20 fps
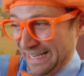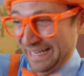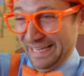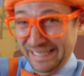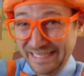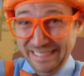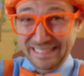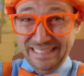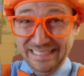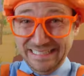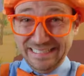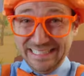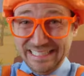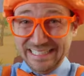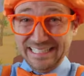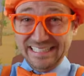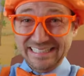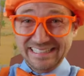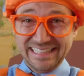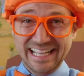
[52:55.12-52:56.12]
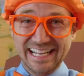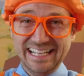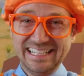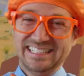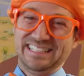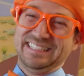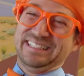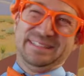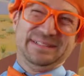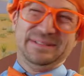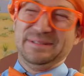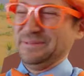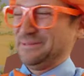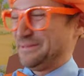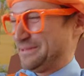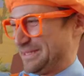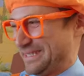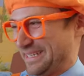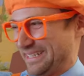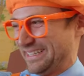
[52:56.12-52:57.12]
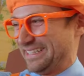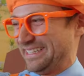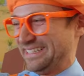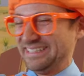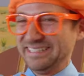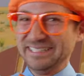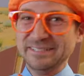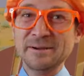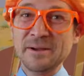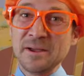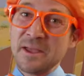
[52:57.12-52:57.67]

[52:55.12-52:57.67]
That is so silly.